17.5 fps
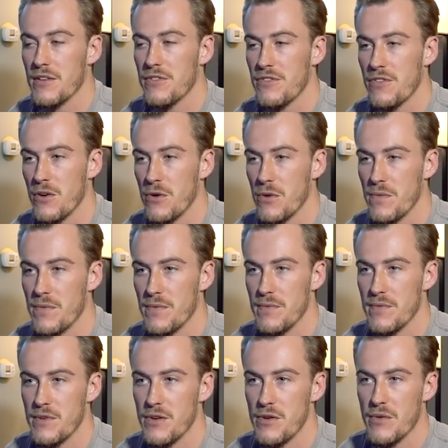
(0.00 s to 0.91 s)
So
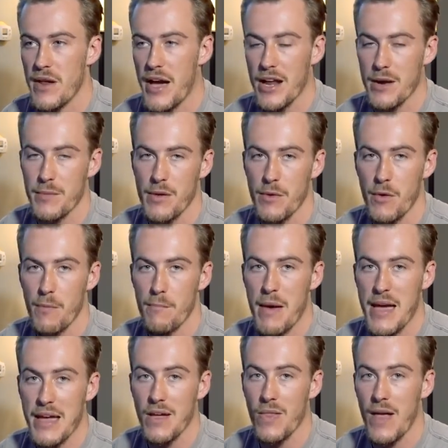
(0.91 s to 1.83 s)
you're not going to be able to
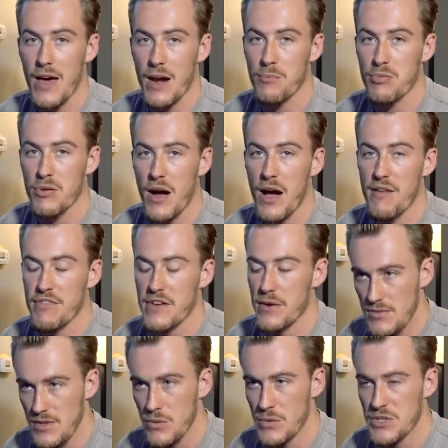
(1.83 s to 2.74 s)
make a lot of
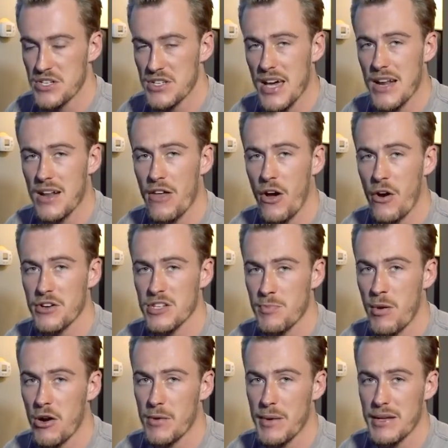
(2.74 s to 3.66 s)
profit, which is kind of the
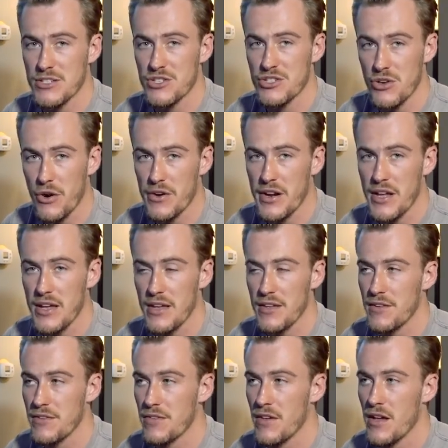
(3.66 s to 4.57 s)
hardest part about starting.
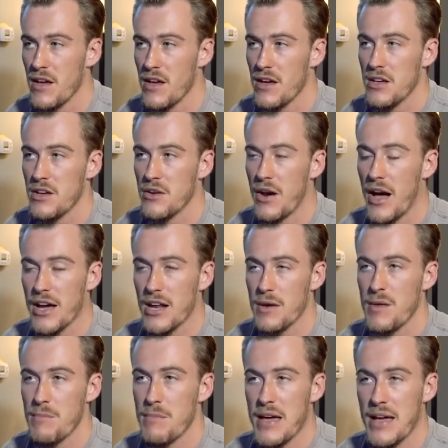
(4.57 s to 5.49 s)
Is you're not going
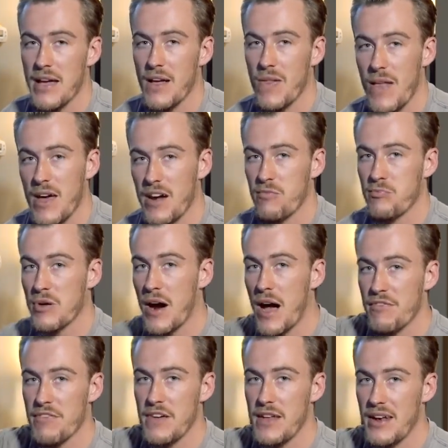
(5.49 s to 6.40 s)
to be making a lot of
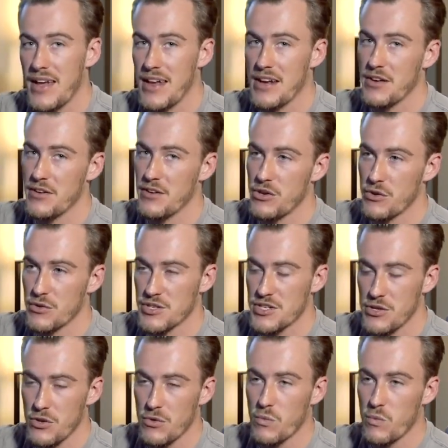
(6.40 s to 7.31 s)
profit and you're
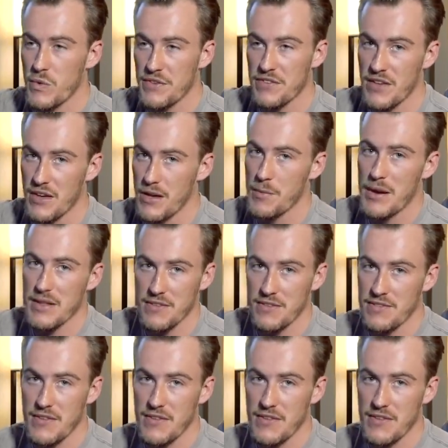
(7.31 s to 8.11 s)
still risking about the